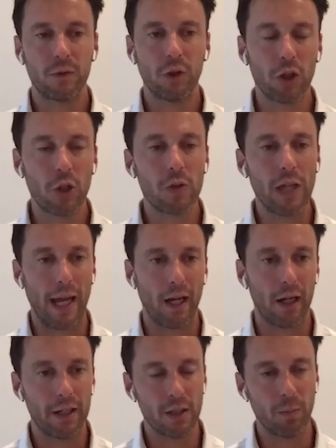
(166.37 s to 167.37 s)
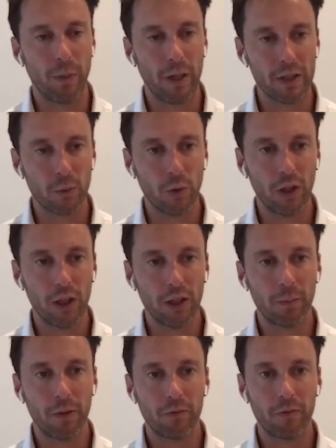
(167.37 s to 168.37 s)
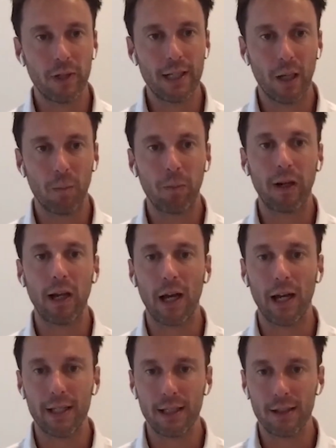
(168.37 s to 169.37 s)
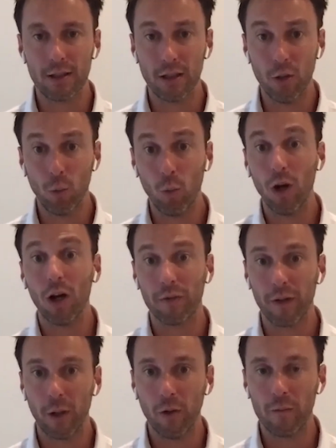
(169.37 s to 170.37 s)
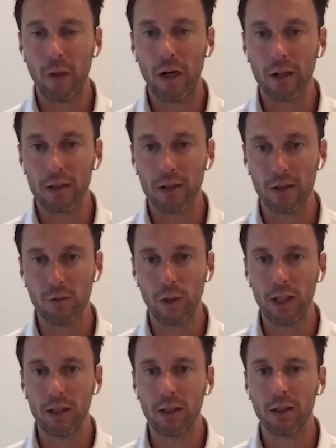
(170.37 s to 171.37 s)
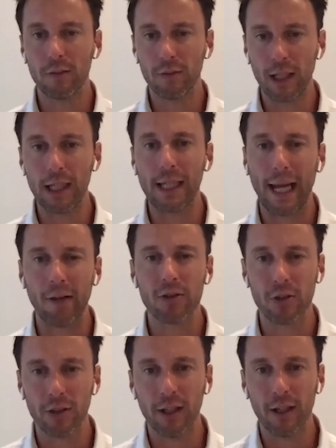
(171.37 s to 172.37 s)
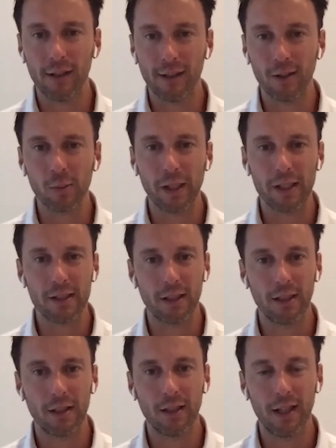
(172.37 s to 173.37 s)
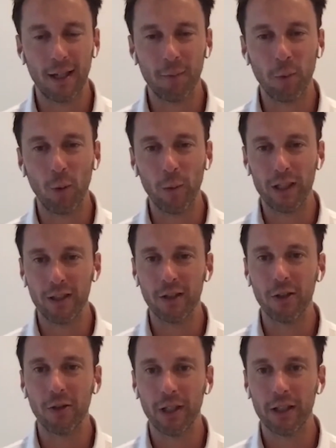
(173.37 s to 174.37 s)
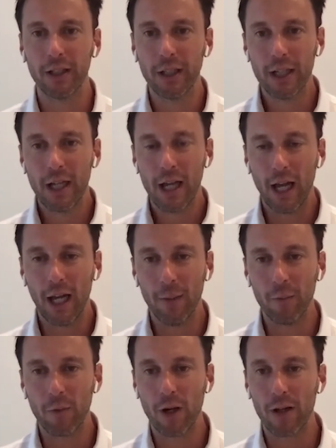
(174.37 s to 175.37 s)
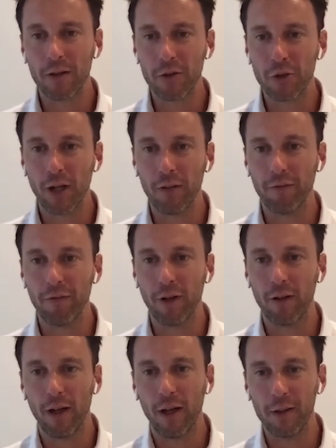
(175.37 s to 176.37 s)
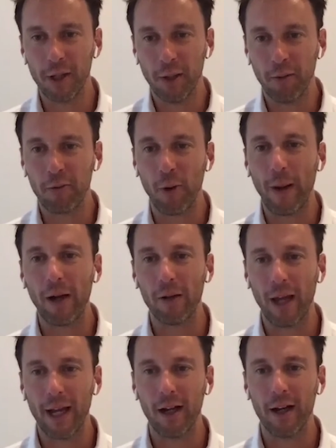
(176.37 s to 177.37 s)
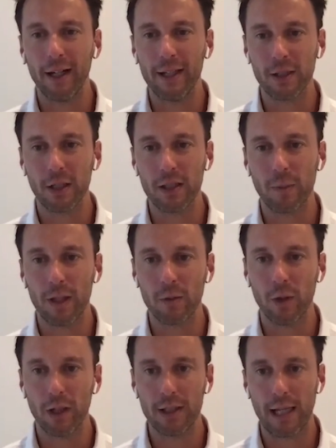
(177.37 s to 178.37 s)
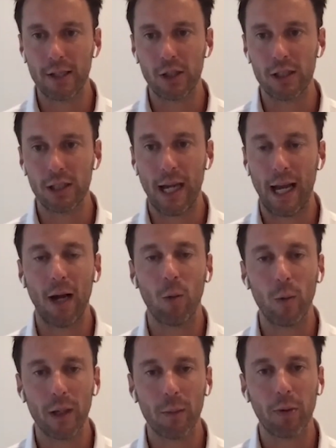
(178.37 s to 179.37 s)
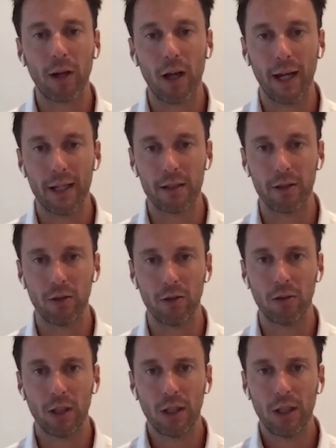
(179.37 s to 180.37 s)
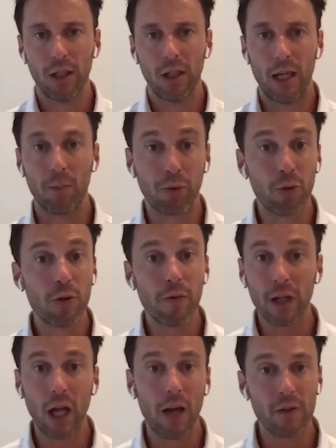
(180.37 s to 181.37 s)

not use AI as a buzzword, but really apply it into the workflow of marketers. We kind of geek out on it a little bit in, in what we do, and um, rather than try and uh, you know throw out AI as, as a buzzword, is actually see how we apply it to improve the